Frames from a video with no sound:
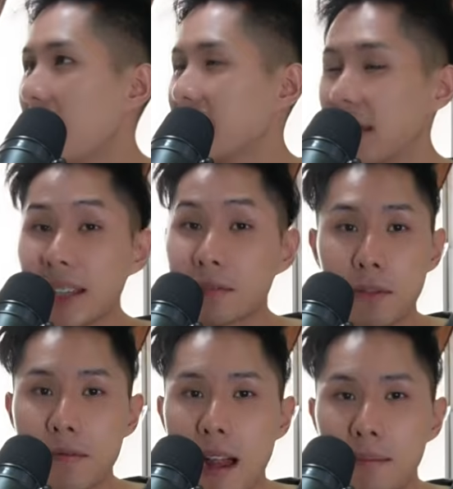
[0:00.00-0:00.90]
So that's
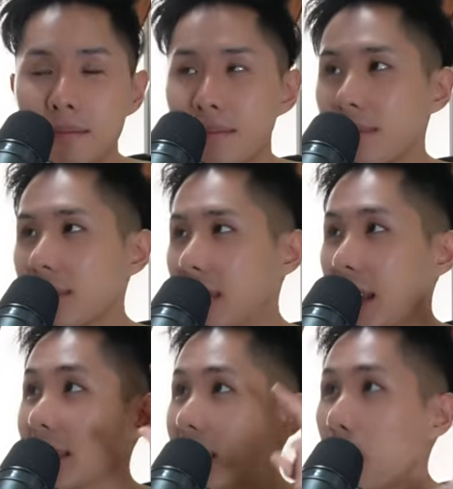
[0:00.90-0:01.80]
for RAM. The
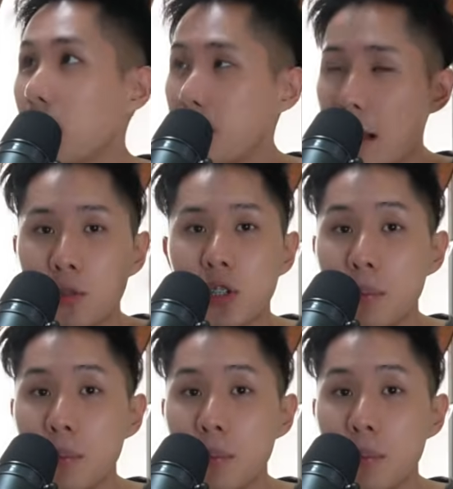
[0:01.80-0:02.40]
next type of memory